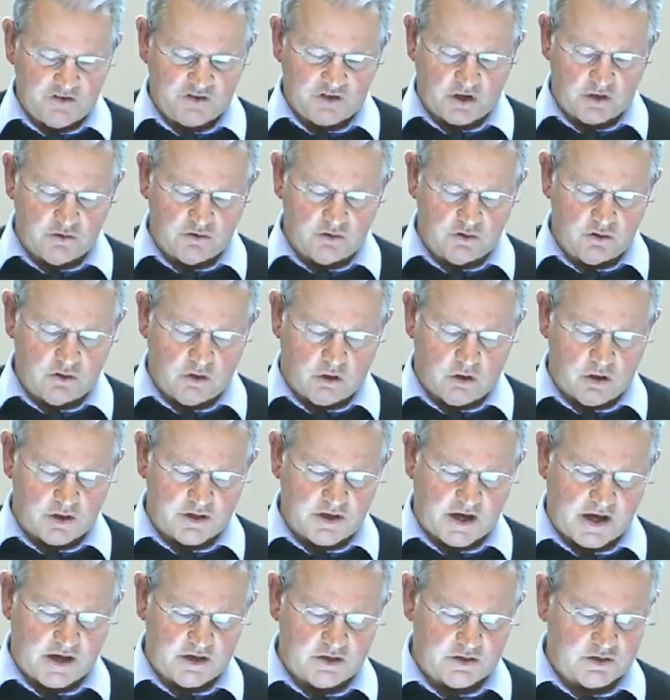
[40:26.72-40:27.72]
And so
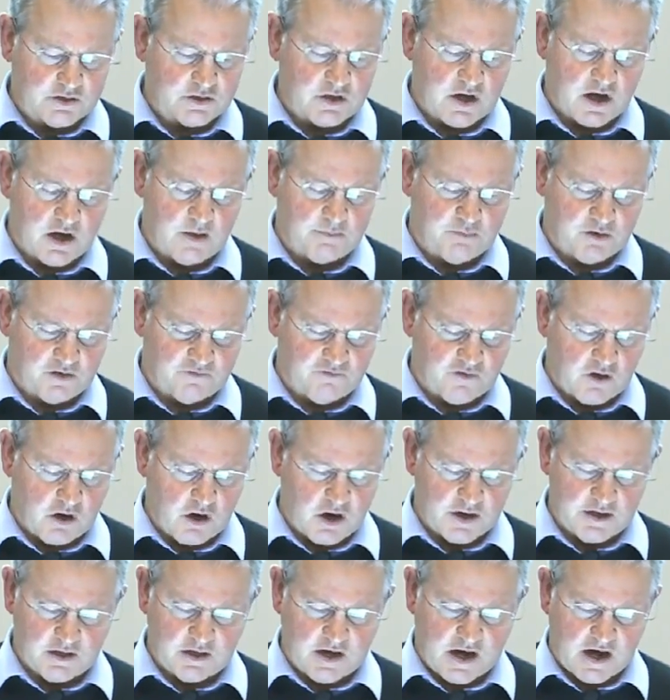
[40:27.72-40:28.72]
God has
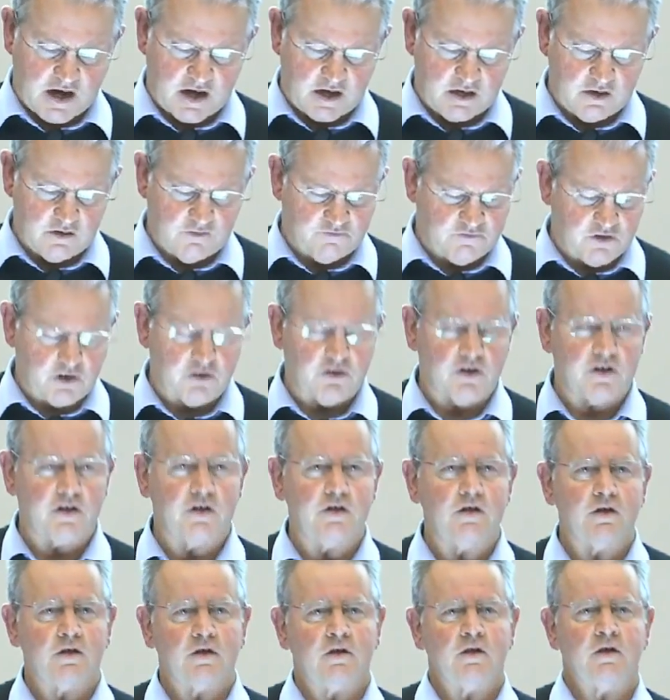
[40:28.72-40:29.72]
provided a
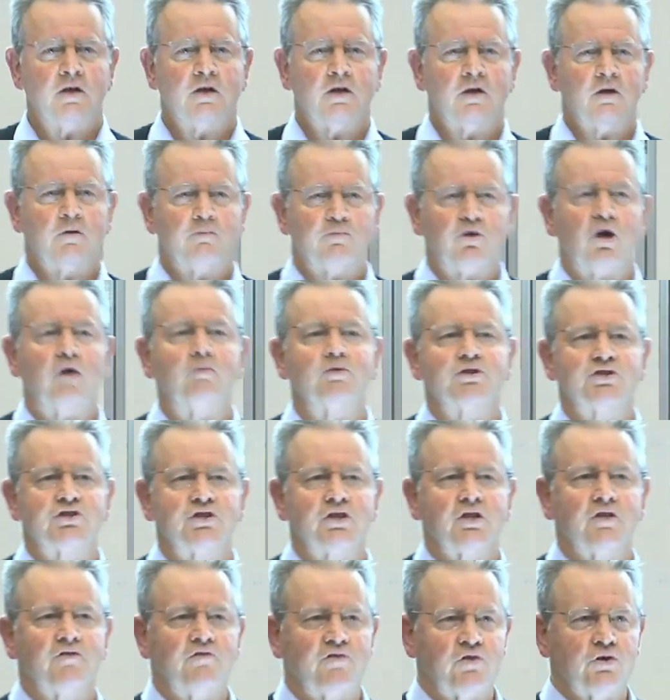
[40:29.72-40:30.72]
very
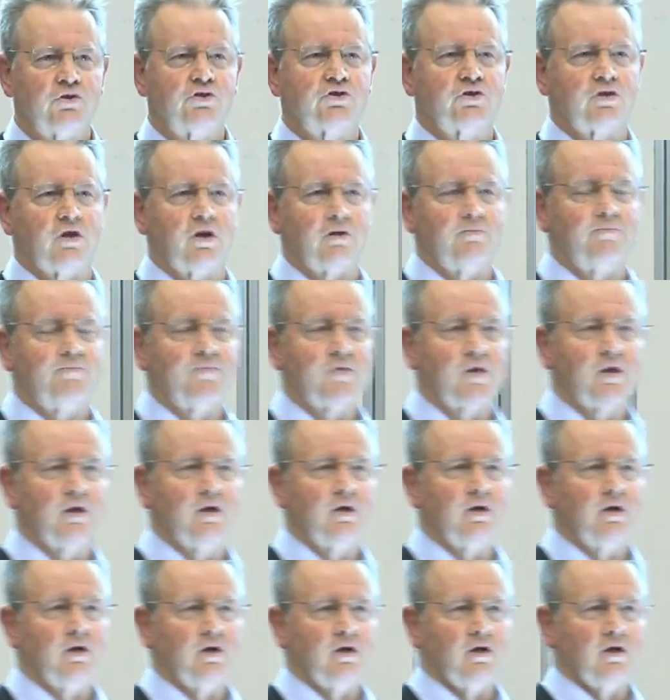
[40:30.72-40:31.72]
promising future
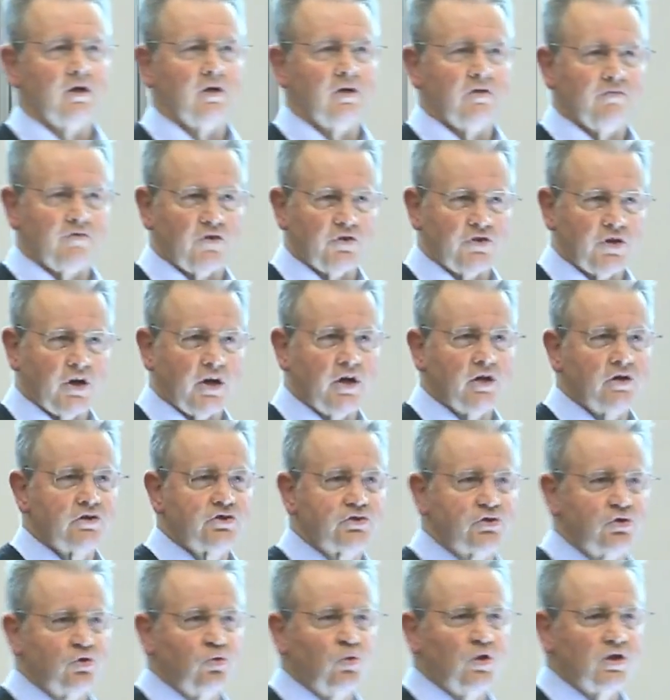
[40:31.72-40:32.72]
for
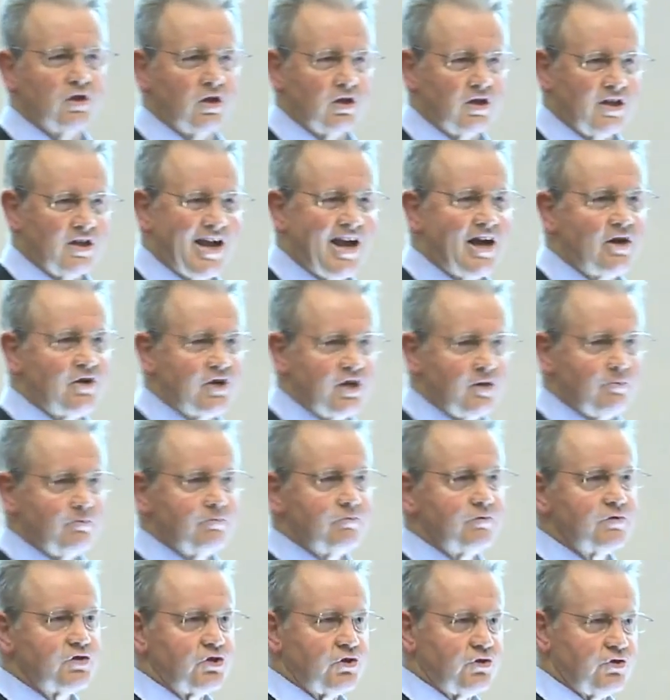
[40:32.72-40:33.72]
those who will allow
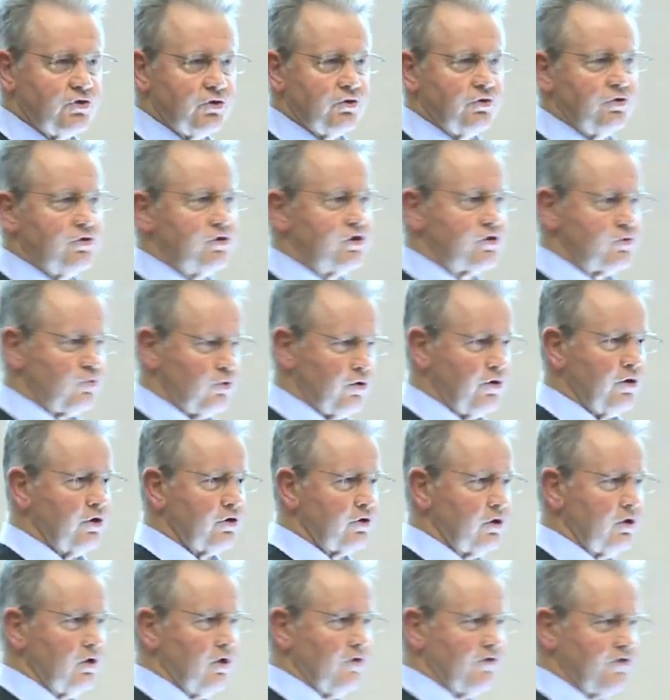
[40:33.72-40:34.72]
him to do this
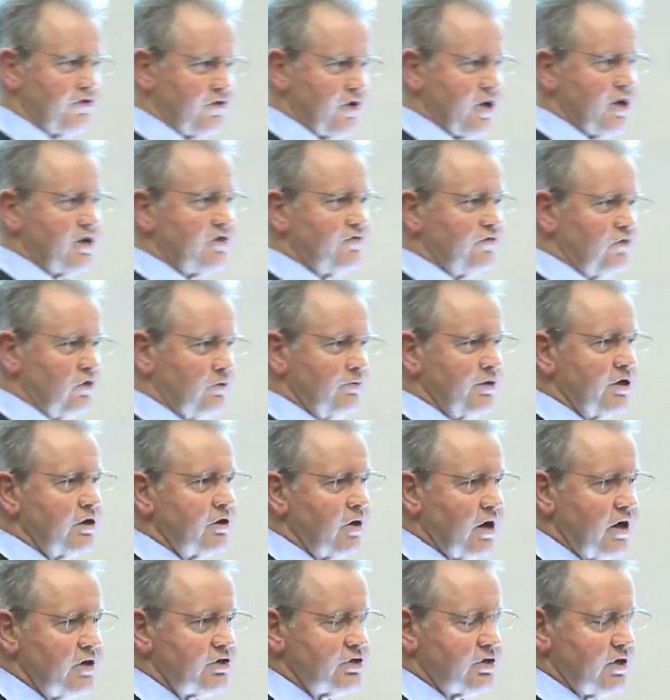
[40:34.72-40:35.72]
work of
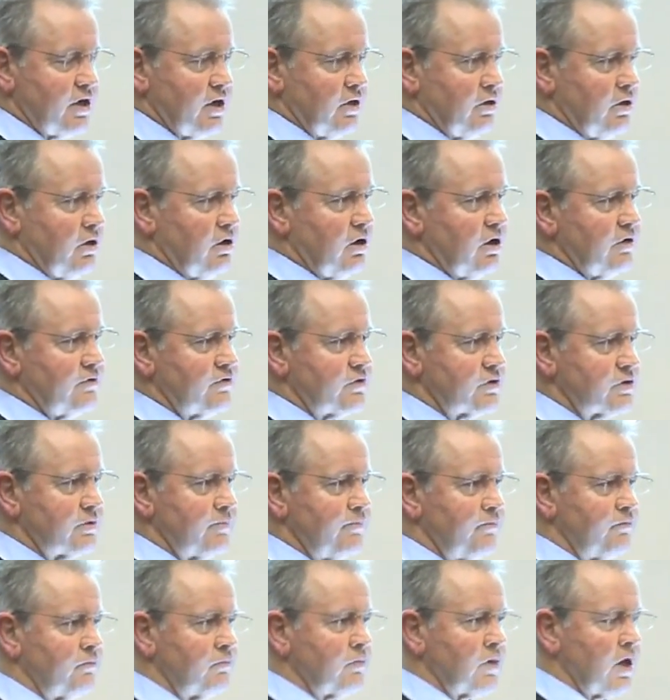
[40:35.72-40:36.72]
transforming grace in our
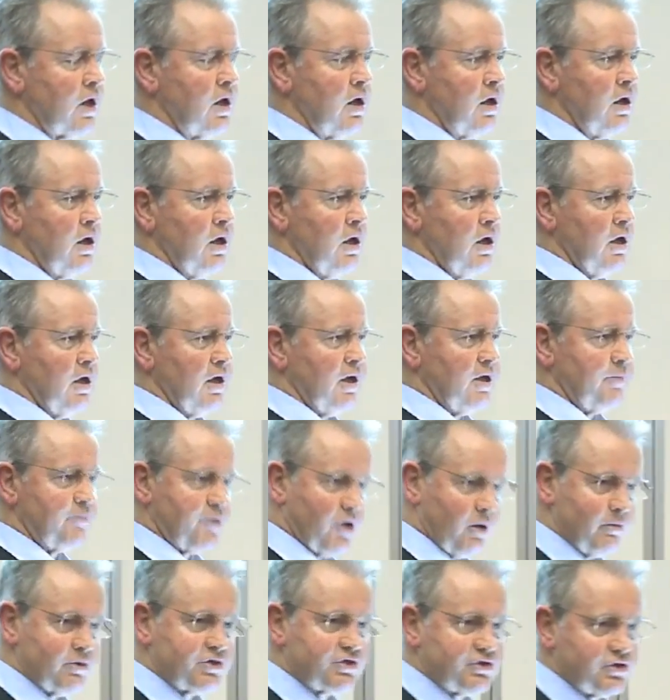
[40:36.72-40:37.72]
lives.
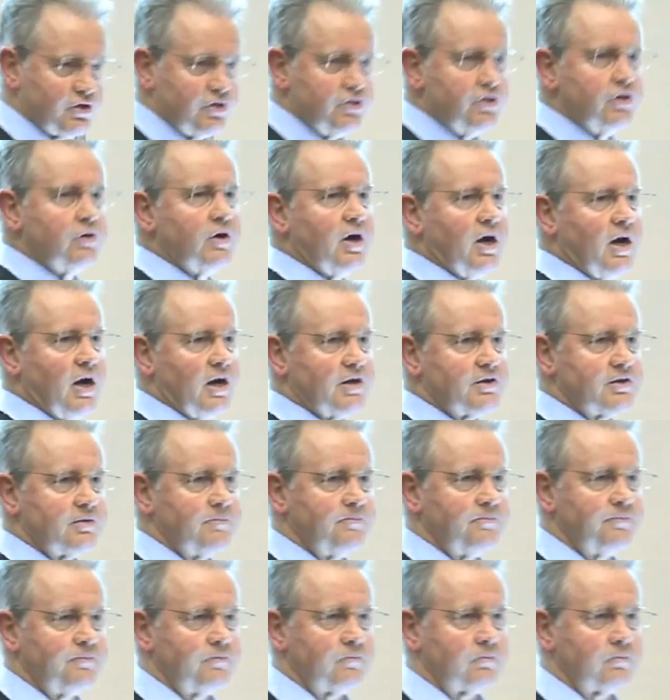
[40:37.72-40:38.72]
He promises a new heart.